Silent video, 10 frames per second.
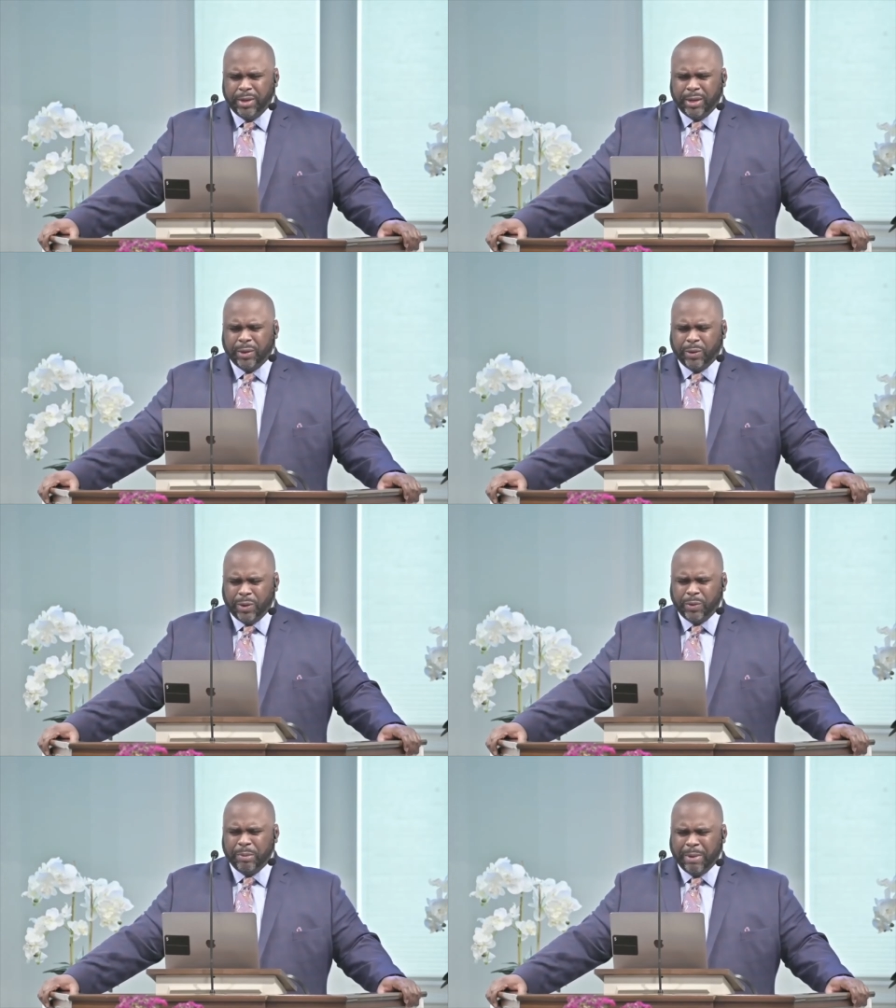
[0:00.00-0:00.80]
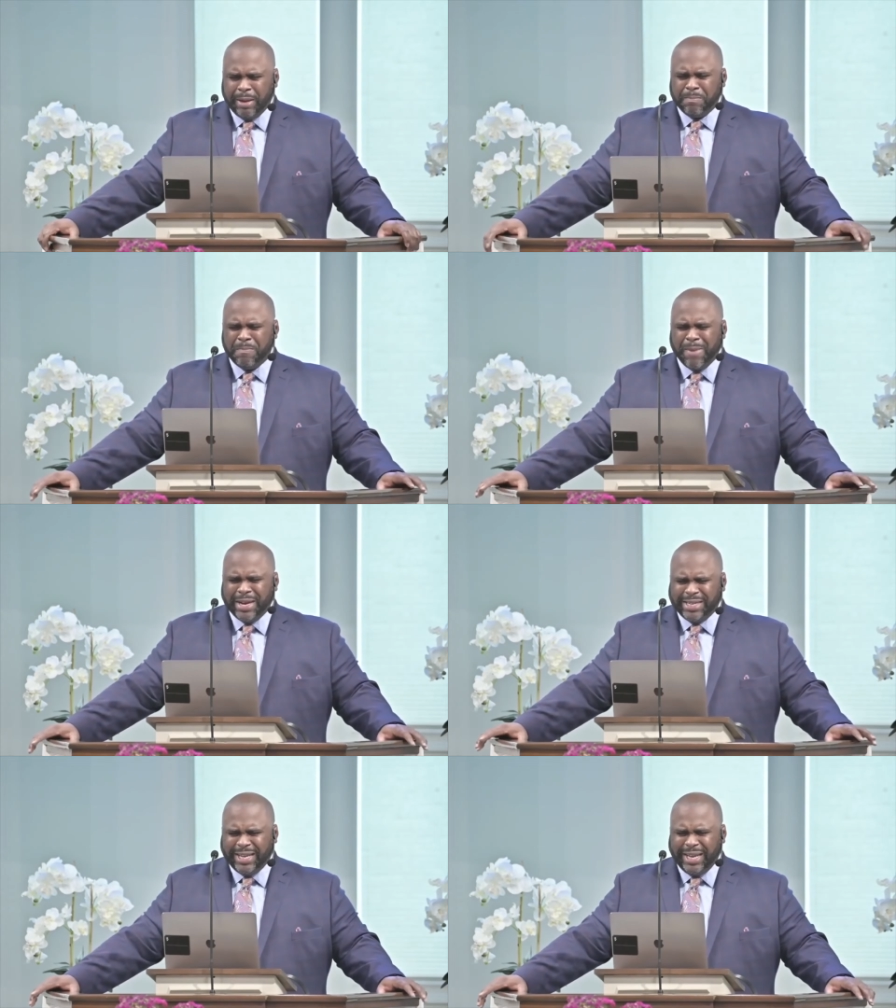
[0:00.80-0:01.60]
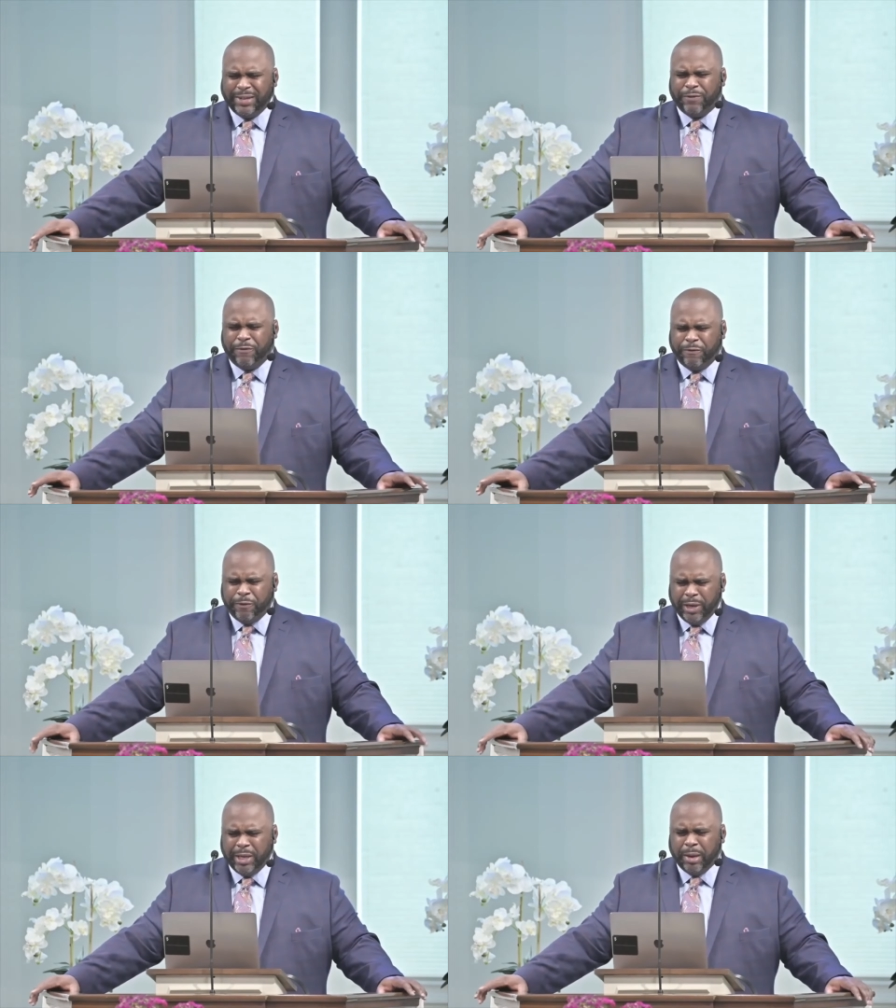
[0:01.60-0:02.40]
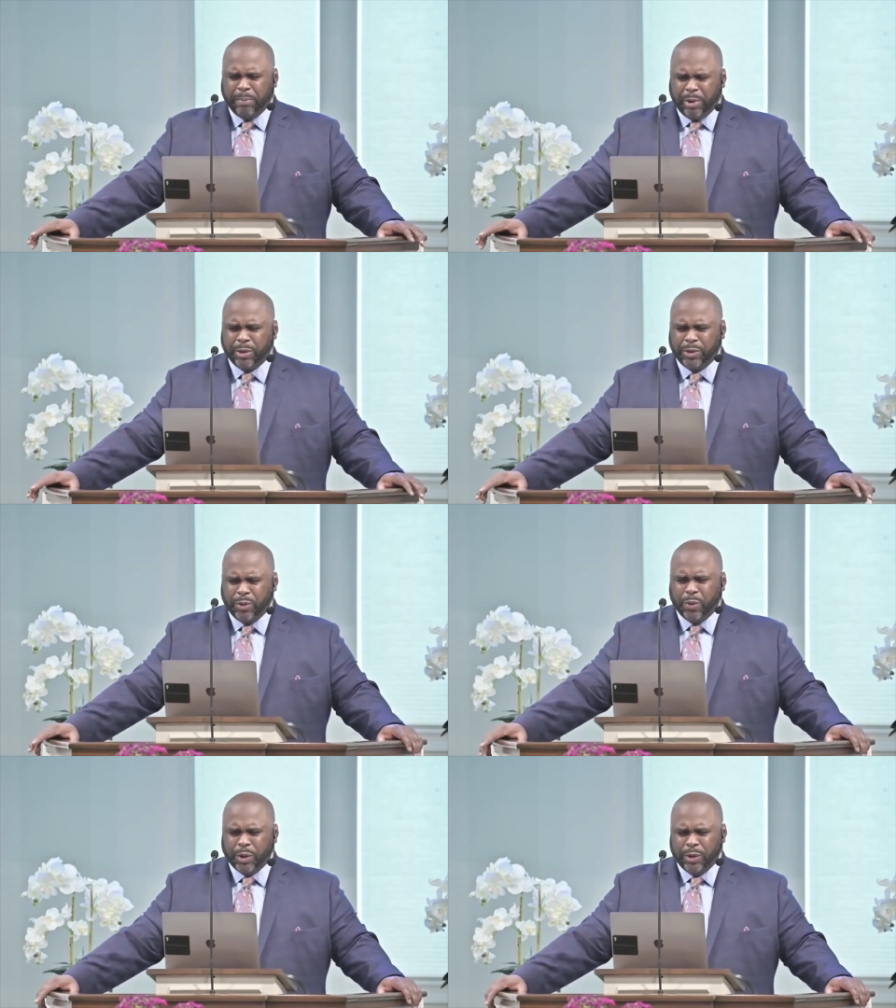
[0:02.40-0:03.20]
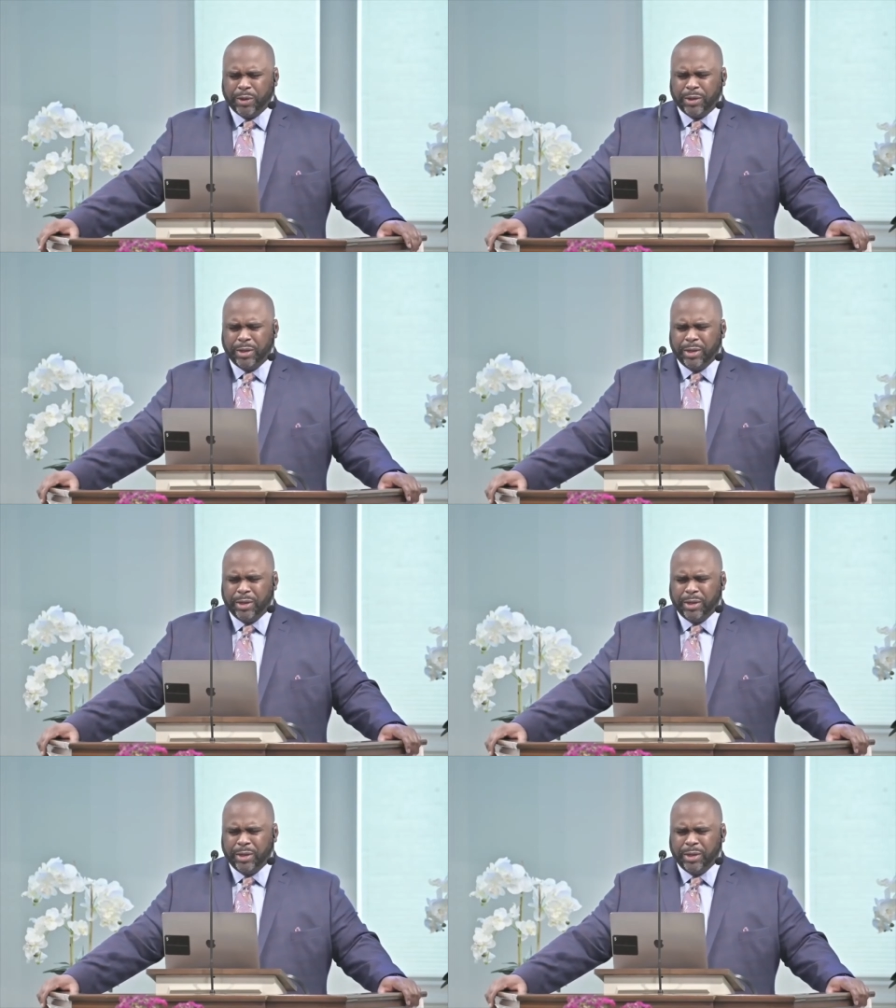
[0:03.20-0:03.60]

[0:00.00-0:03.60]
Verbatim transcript: That, Lord, we might meditate fully upon your word.